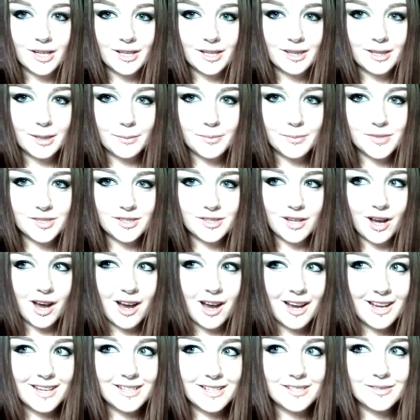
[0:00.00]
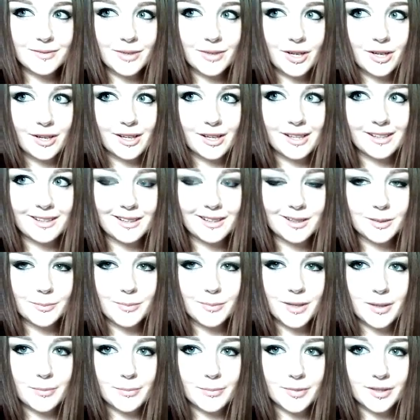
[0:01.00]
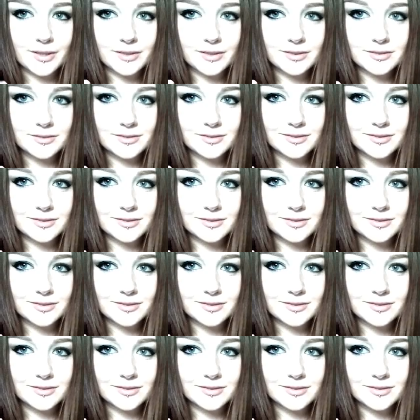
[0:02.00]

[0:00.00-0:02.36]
lips kind of hurt a little bit, but